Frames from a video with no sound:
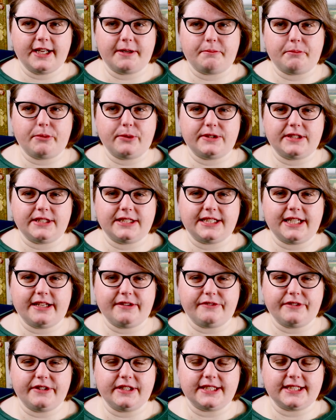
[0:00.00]
it puts
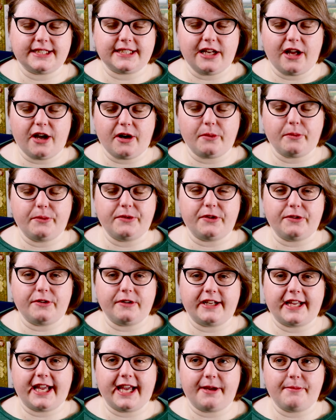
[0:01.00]
itself in a slot with
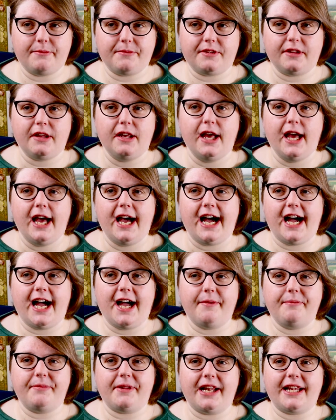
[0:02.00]
other games
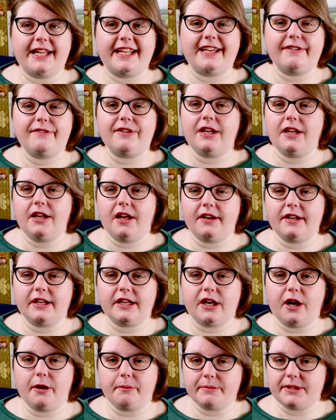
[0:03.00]
um, that'll give it a lot
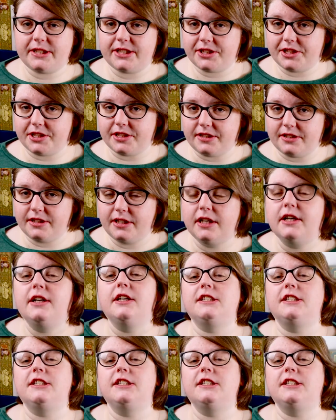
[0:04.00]
of competition.